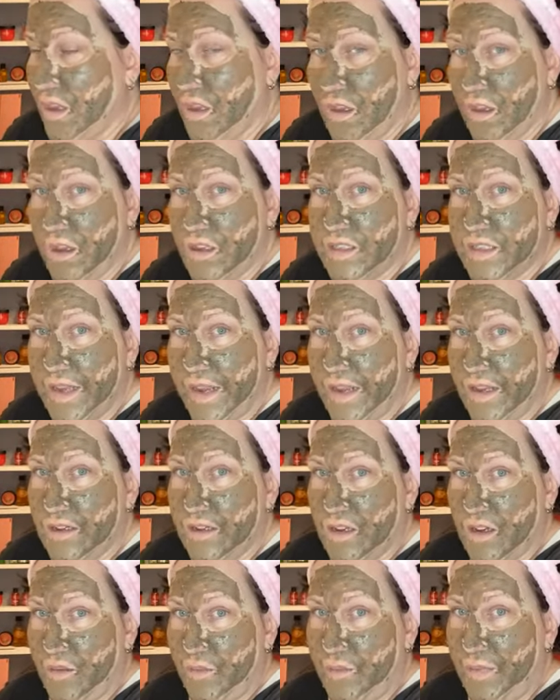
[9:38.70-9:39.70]
in
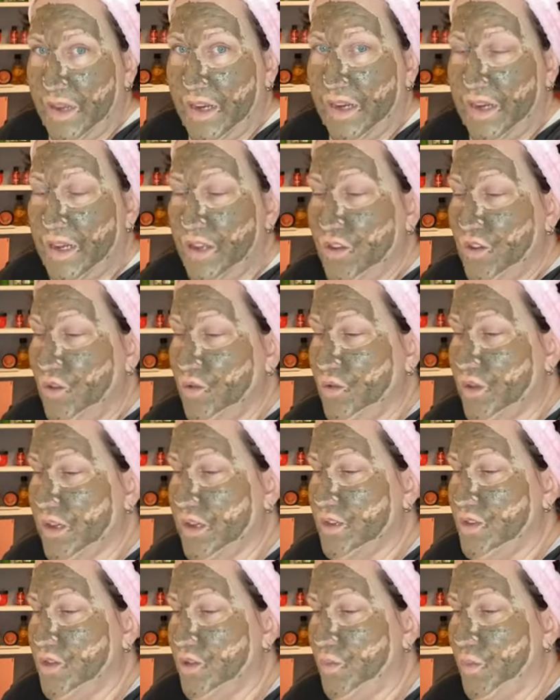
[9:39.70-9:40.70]
tandem, meaning you
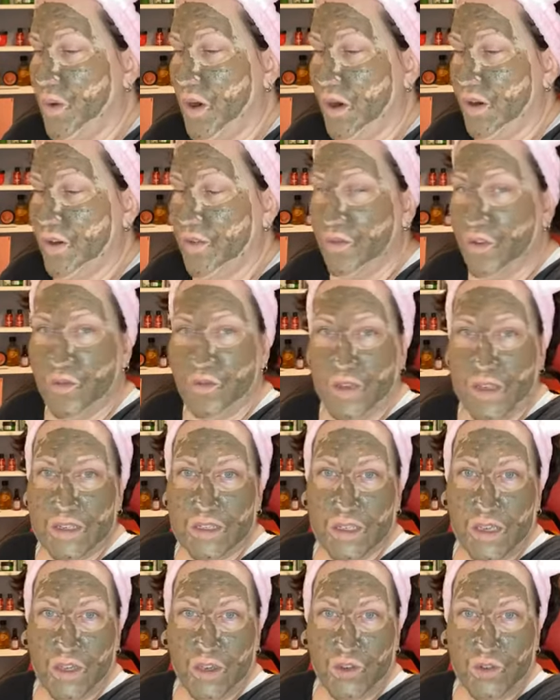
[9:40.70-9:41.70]
could do part of your face,
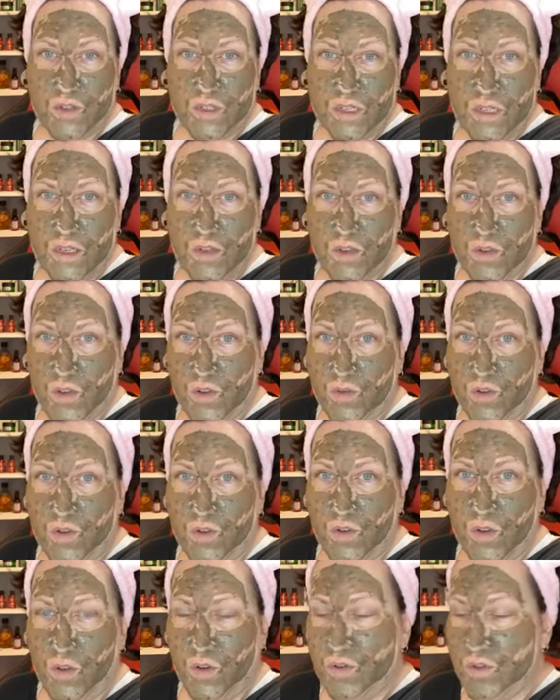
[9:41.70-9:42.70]
like your T-zone, your
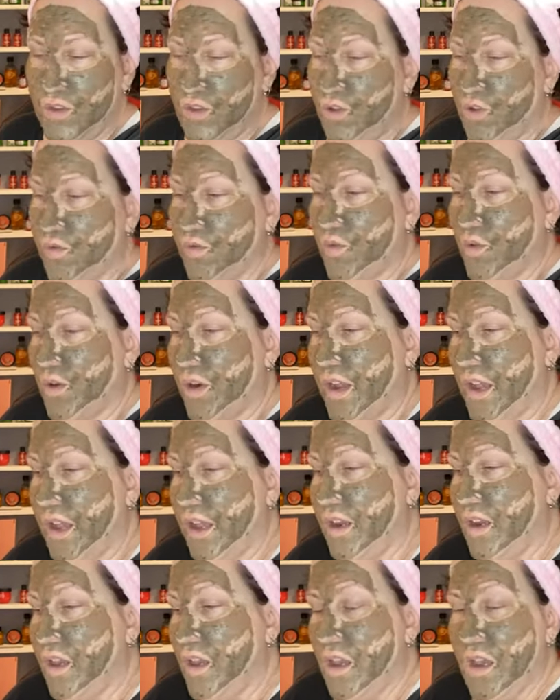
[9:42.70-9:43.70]
nose, and your
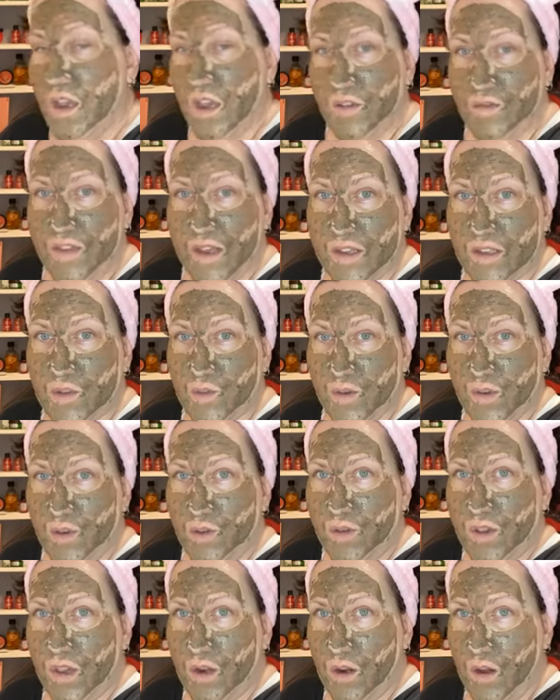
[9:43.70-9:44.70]
forehead, if that's where you
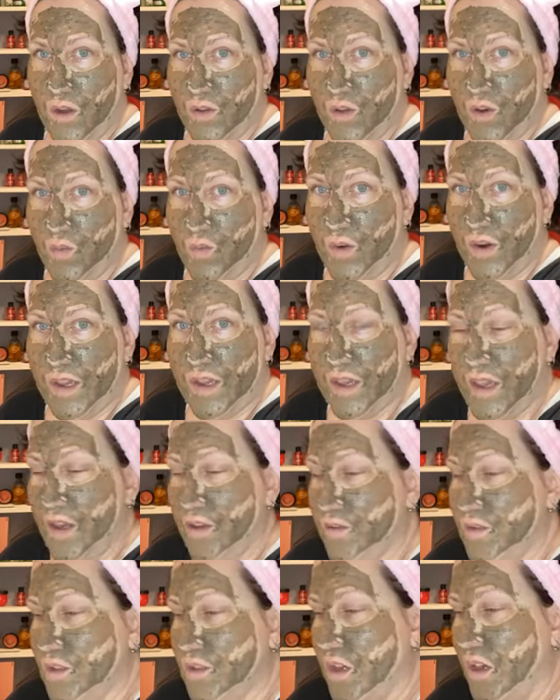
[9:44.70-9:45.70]
get all your
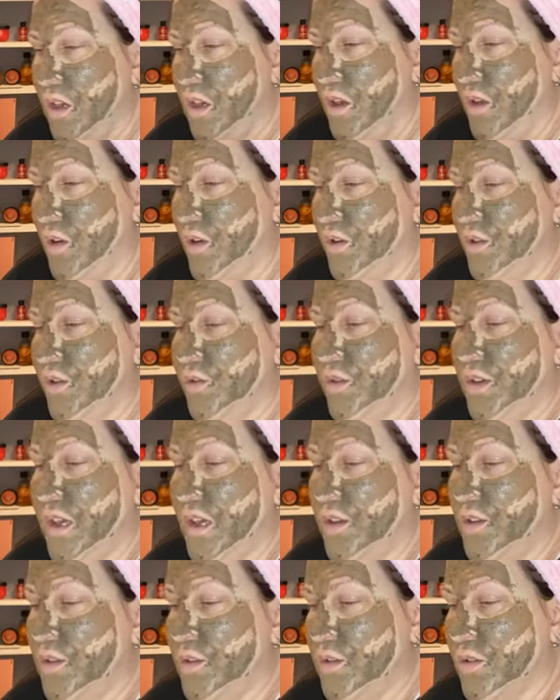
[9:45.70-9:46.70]
breakouts or you
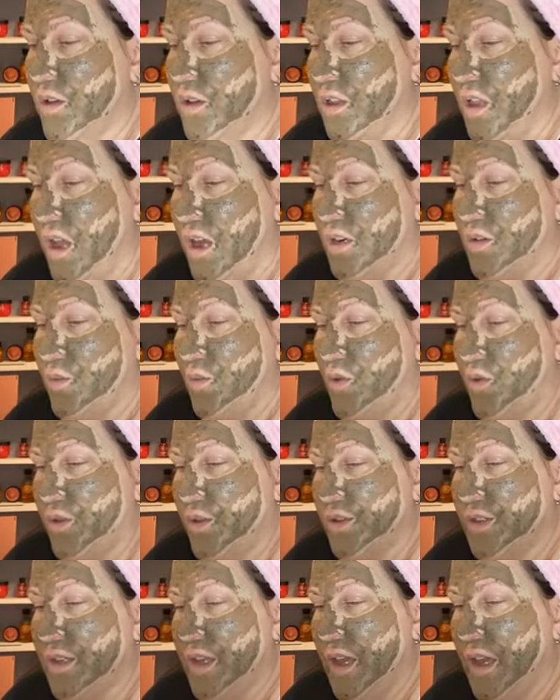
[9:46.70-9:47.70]
get your clogged
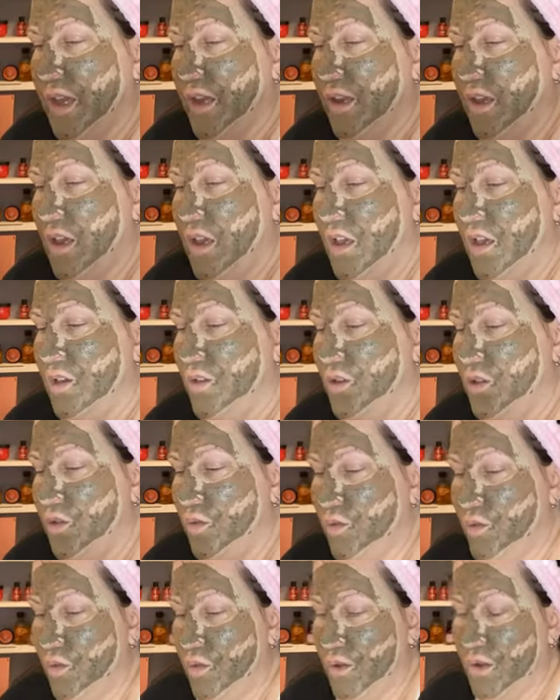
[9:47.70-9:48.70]
pores at,
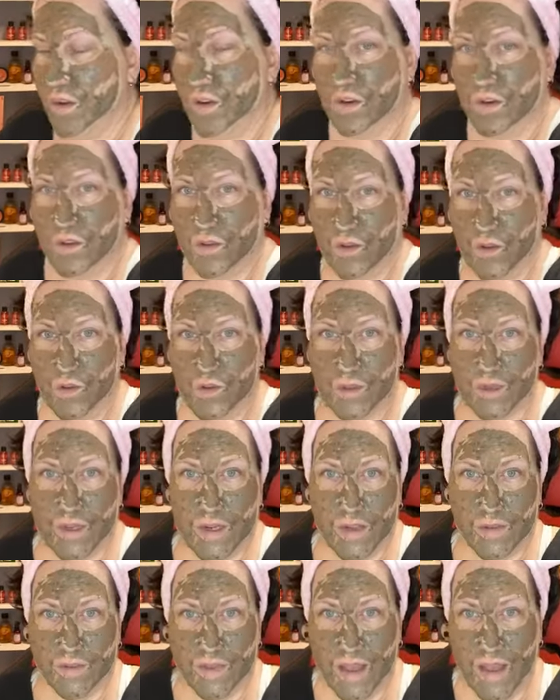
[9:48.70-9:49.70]
you would use it
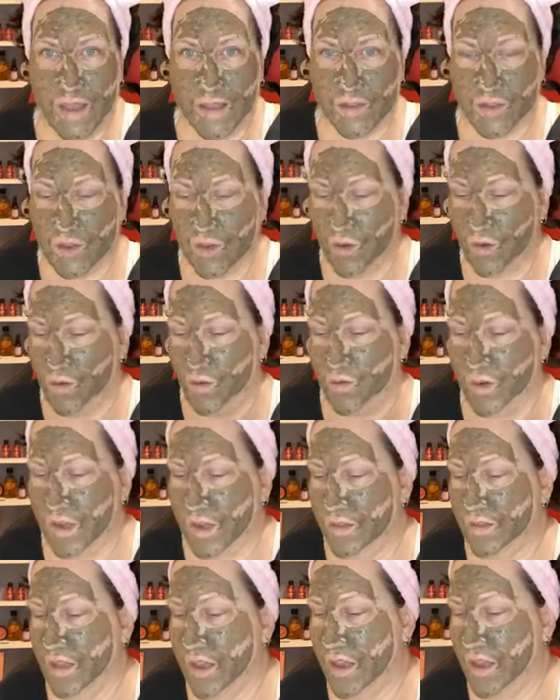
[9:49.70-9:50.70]
in that zone.
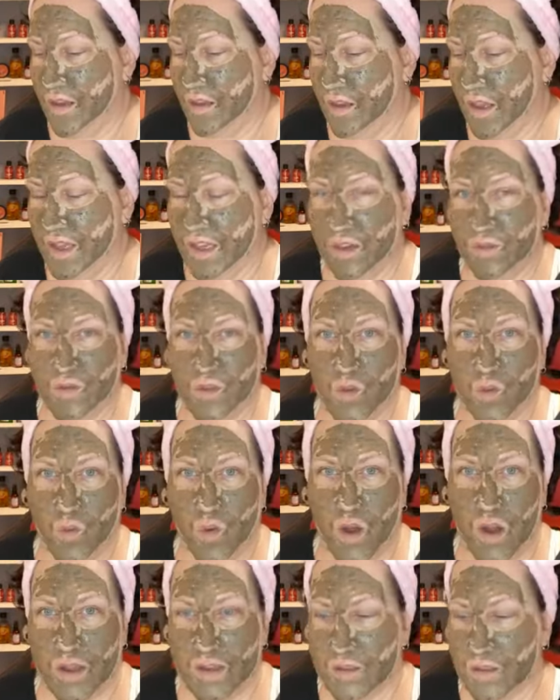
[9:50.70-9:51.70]
And then, like, if you
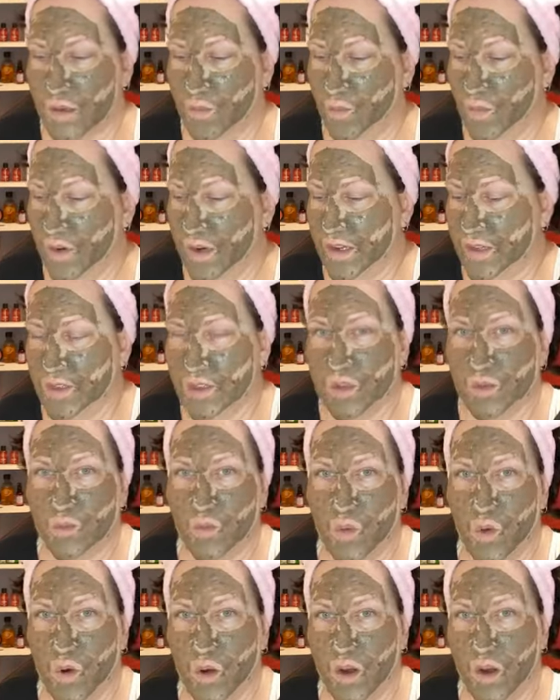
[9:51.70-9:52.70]
want to bring some
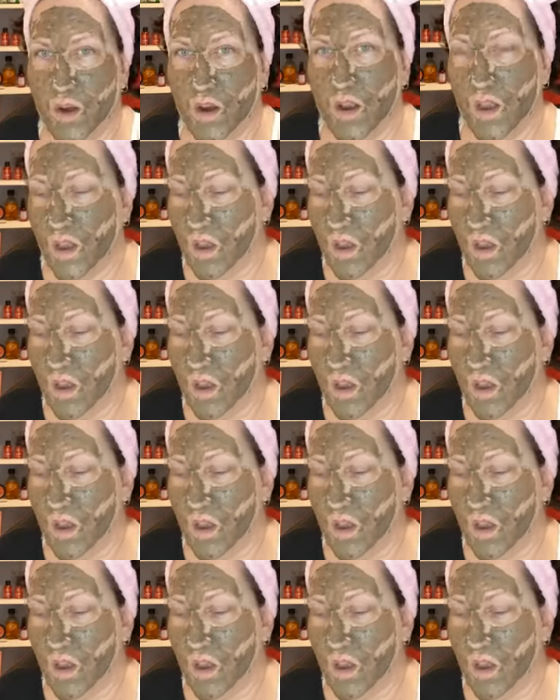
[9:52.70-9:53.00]
more